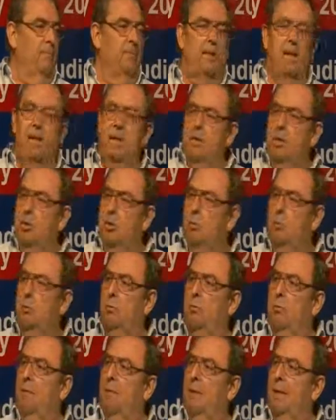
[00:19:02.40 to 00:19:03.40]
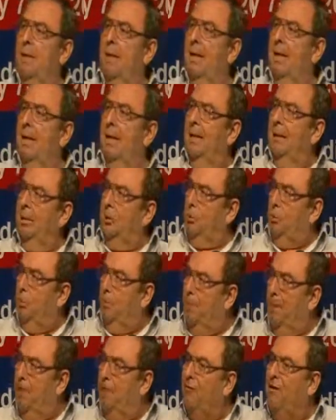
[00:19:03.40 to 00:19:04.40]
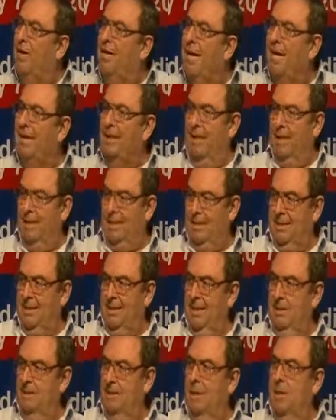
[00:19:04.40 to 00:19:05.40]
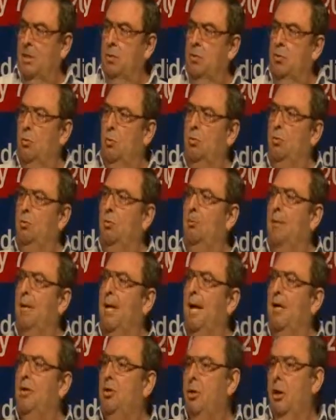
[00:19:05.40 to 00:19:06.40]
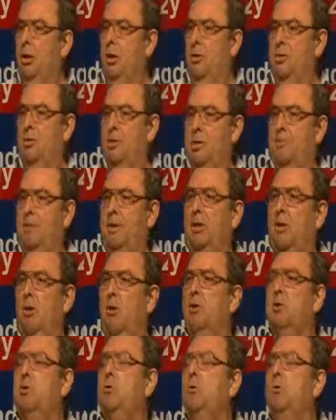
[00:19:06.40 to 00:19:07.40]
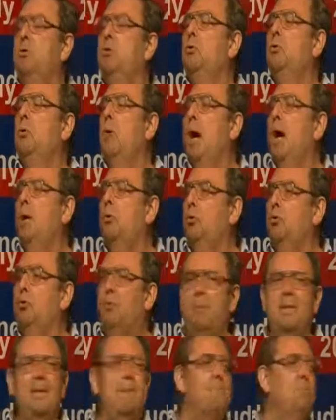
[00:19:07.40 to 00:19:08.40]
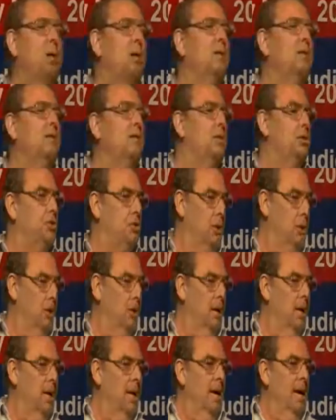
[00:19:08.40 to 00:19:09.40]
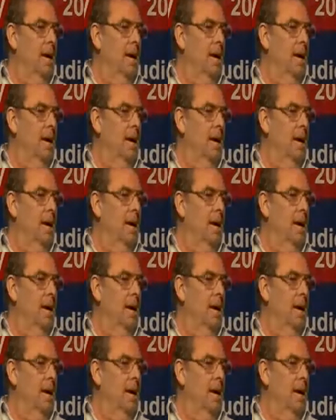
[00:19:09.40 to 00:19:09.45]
They knew to be fanatics, they knew to be ideologists, but they also knew how to be a politician.